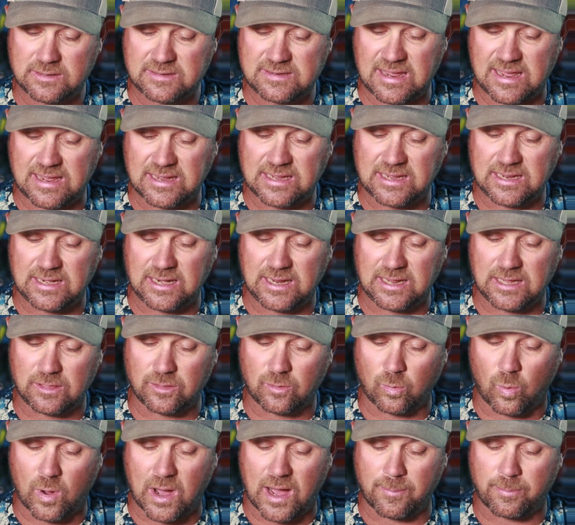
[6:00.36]
taking in
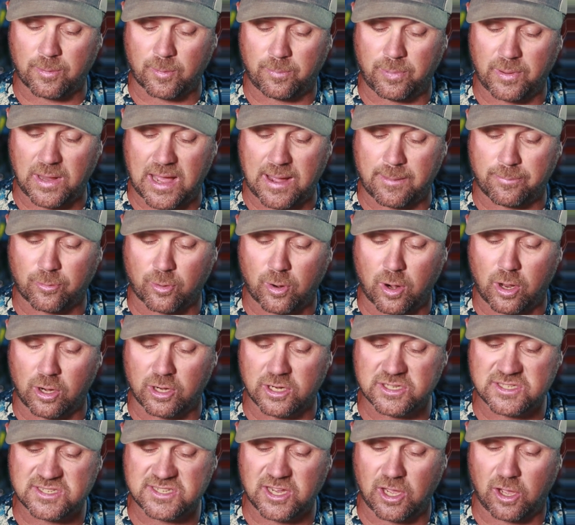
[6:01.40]
the whopper plopper on
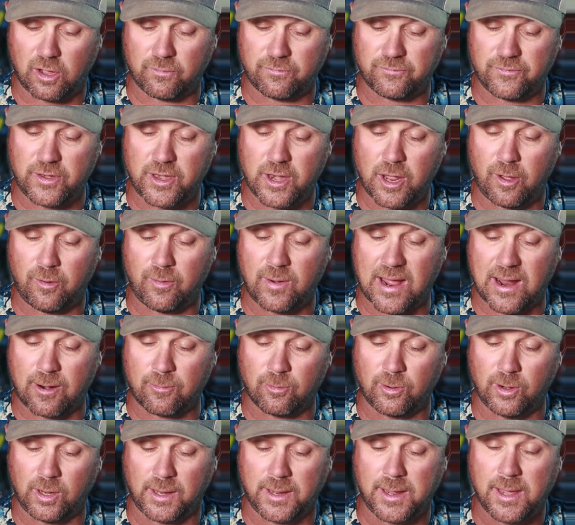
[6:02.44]
itself? No, not
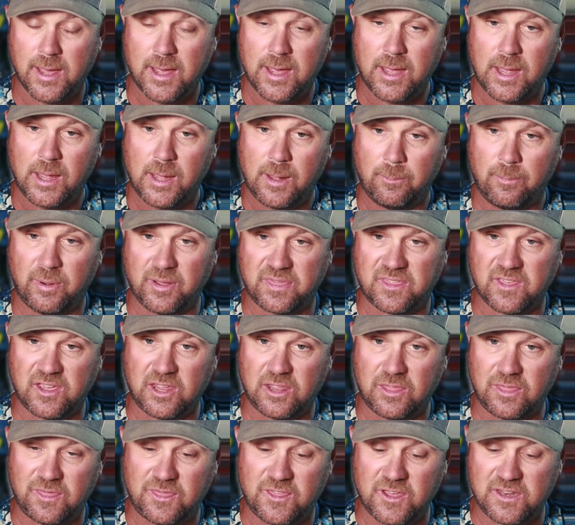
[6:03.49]
really. But
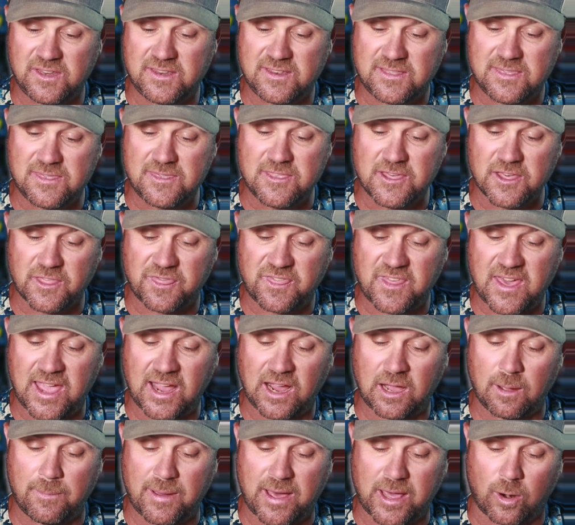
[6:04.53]
the
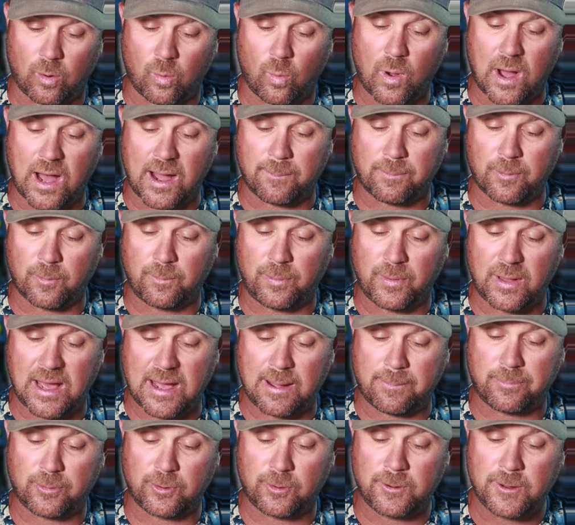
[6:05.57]
thing about a whopper
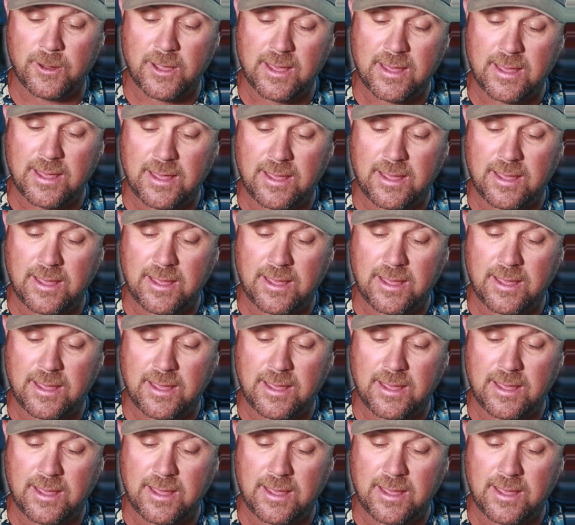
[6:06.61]
plopper